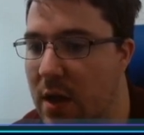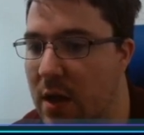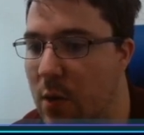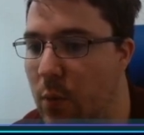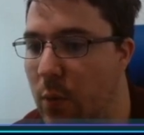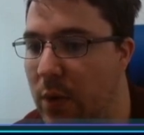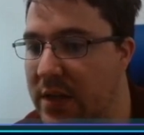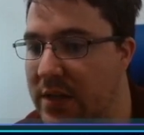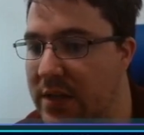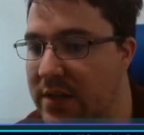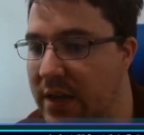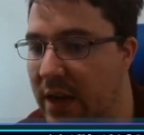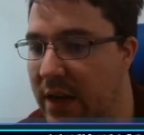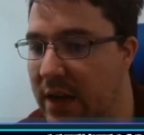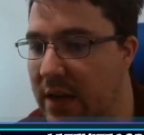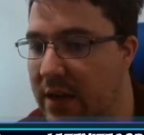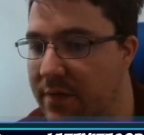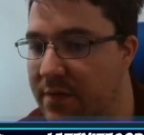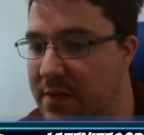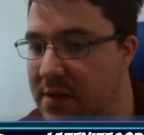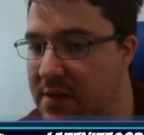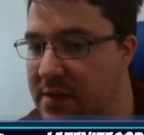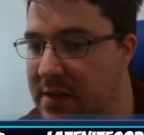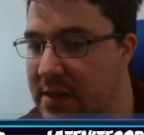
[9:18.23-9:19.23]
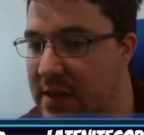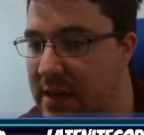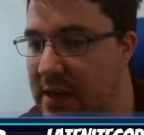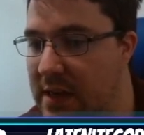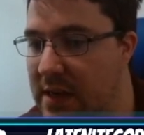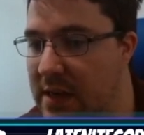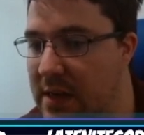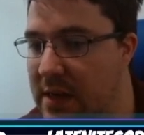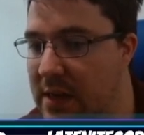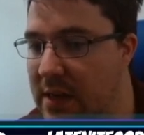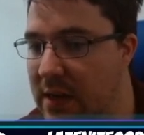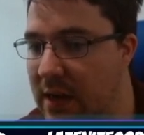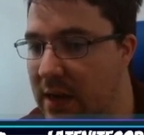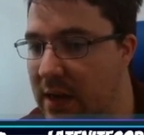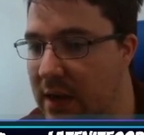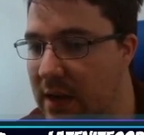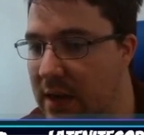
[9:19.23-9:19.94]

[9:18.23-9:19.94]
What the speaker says: We can say if d